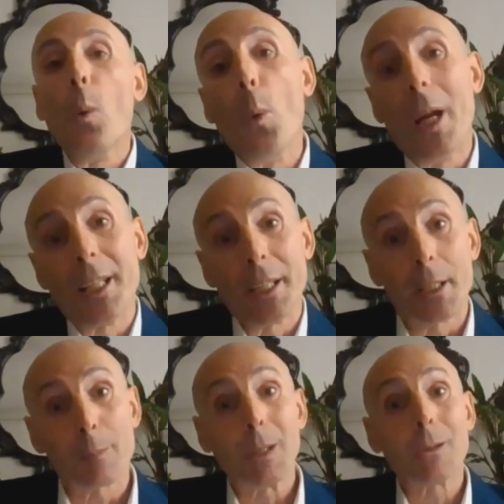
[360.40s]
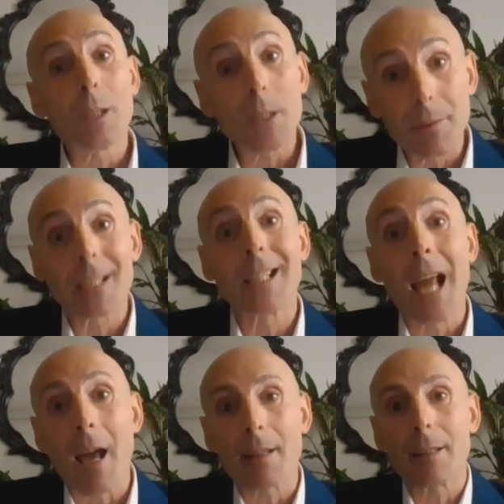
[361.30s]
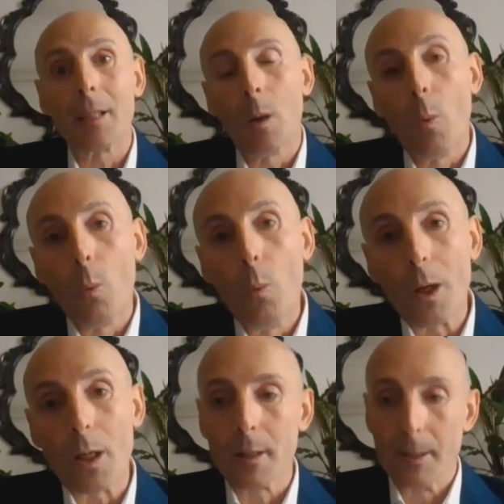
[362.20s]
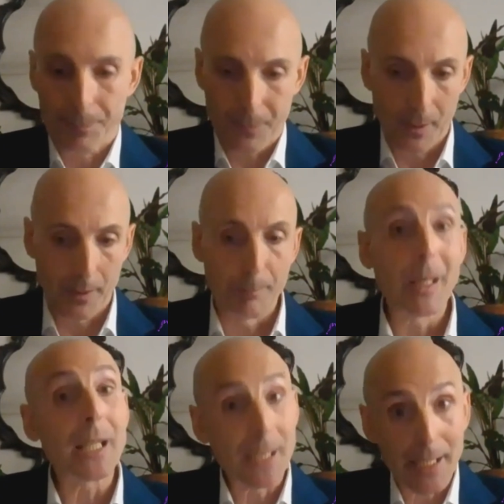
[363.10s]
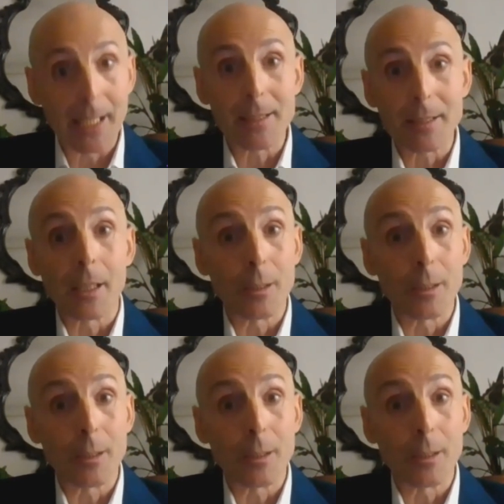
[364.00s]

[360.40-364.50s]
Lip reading: when speculative attacks were made against